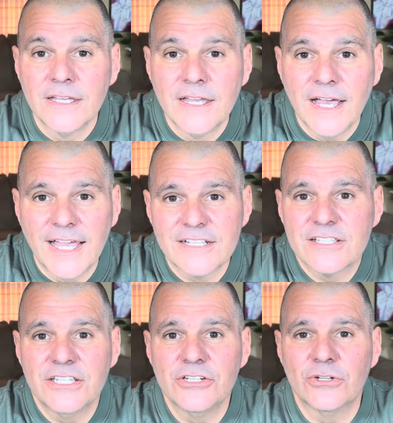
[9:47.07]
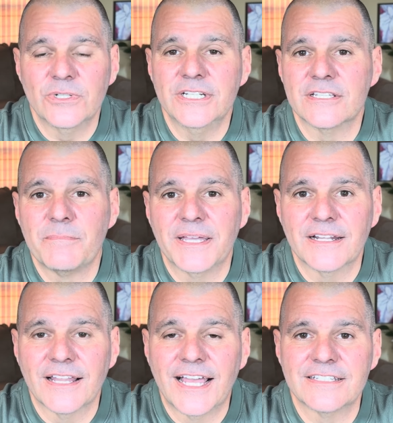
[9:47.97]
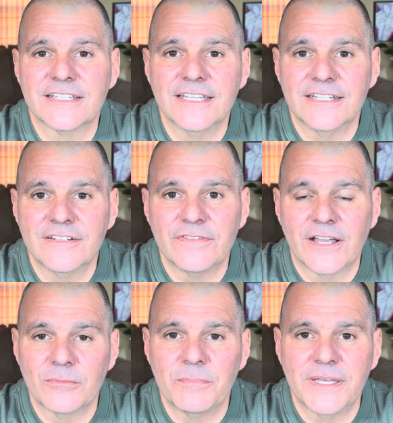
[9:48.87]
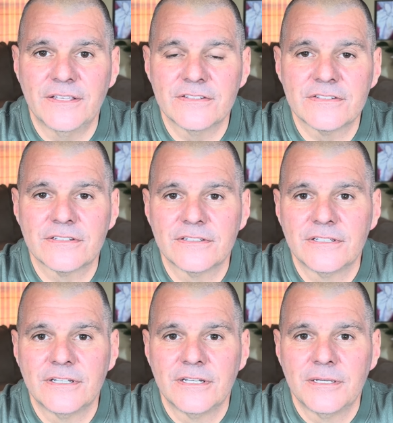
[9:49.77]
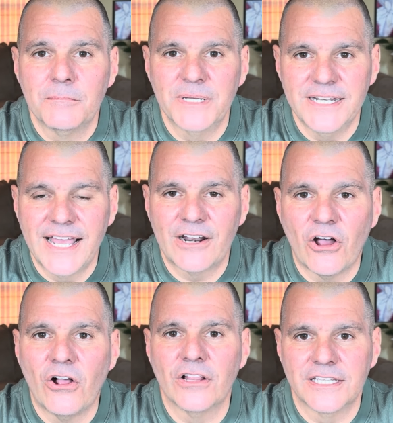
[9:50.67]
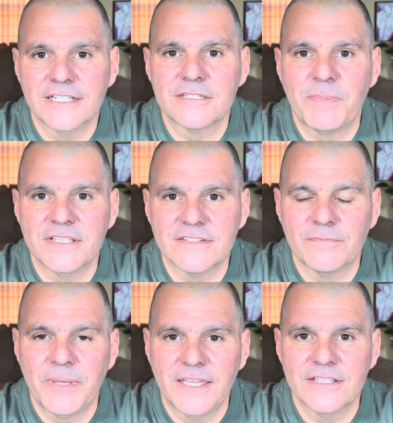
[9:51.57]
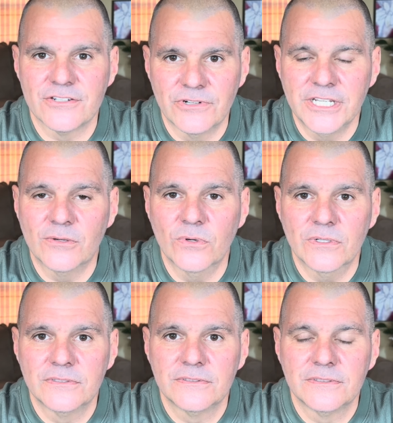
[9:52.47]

Honestly, you don't need to spend a lot to get into fountain pens, but not all inexpensive pens are equal.